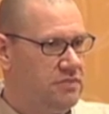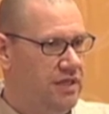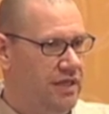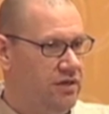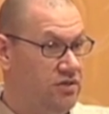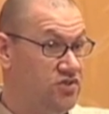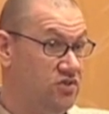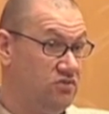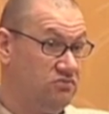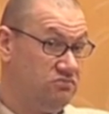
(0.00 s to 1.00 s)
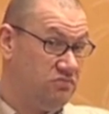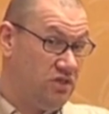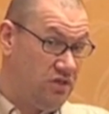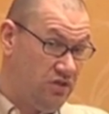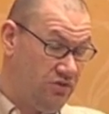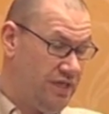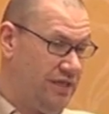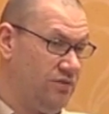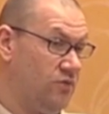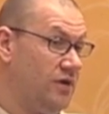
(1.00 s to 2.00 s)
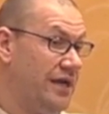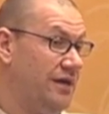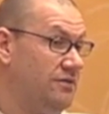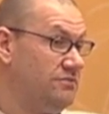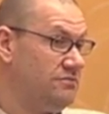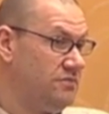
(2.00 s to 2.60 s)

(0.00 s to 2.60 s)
and also you're getting the word out